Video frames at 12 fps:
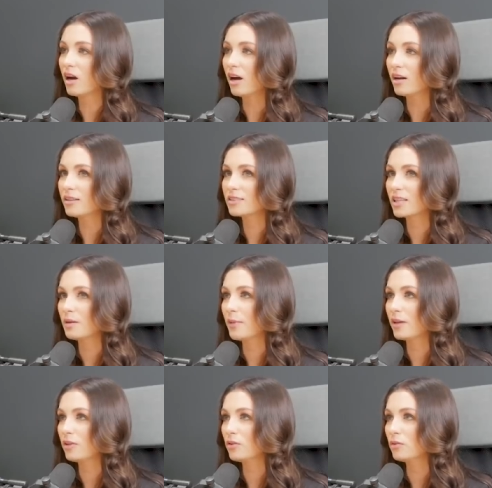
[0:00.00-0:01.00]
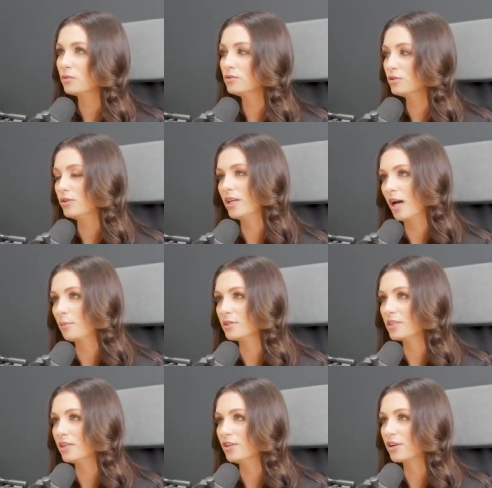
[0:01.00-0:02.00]
It's not. It's going to make you do the
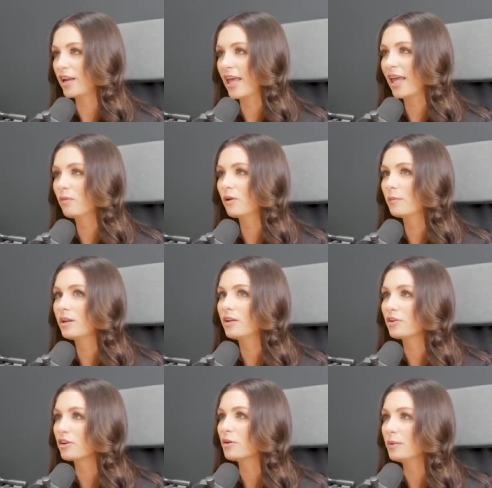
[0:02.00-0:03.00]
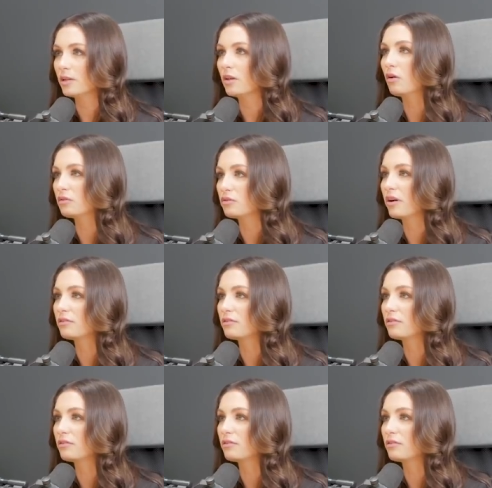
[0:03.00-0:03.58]
opposite. You're going to hate women and you're going to be alone